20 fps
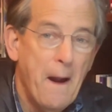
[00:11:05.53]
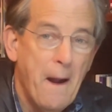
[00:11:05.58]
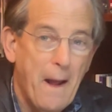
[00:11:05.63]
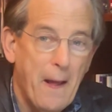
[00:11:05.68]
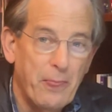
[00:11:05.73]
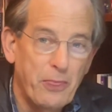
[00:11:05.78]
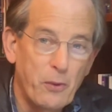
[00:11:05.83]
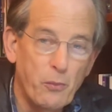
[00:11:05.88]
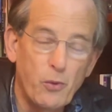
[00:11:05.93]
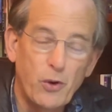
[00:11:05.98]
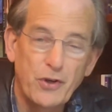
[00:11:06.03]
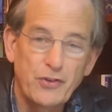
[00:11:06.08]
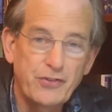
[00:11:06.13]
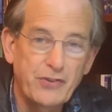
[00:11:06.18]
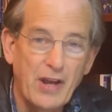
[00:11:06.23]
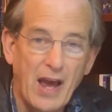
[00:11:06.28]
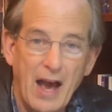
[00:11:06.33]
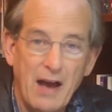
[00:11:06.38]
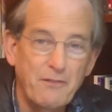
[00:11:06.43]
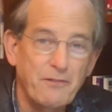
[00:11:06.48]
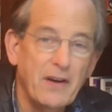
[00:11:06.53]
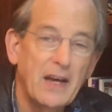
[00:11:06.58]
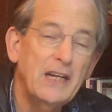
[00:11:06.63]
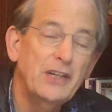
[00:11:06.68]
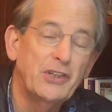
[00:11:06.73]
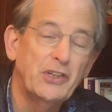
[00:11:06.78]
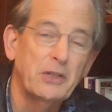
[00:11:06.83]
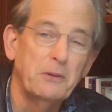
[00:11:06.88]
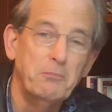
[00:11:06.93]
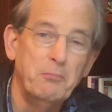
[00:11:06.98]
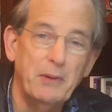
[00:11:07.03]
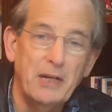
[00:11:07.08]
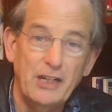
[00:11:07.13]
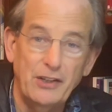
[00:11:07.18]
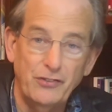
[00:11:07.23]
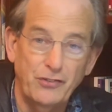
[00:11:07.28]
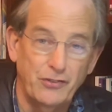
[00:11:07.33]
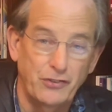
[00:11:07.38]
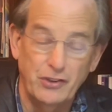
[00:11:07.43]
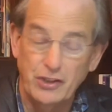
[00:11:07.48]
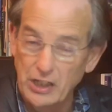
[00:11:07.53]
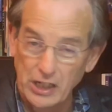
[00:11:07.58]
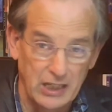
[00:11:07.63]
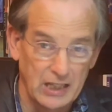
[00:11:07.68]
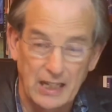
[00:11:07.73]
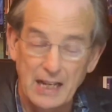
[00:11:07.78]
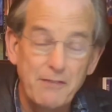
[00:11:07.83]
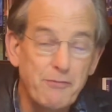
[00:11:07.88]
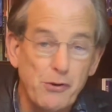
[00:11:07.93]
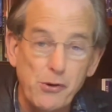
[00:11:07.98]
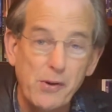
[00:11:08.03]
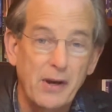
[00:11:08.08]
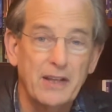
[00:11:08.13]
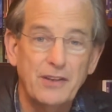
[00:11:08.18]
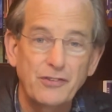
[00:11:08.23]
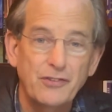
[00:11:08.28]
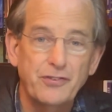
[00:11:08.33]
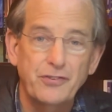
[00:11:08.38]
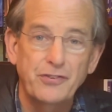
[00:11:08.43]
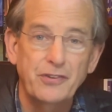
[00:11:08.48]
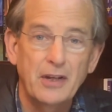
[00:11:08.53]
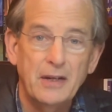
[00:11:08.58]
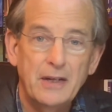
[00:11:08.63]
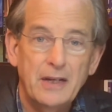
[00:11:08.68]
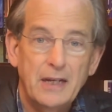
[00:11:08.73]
And the word salvation means deliverance,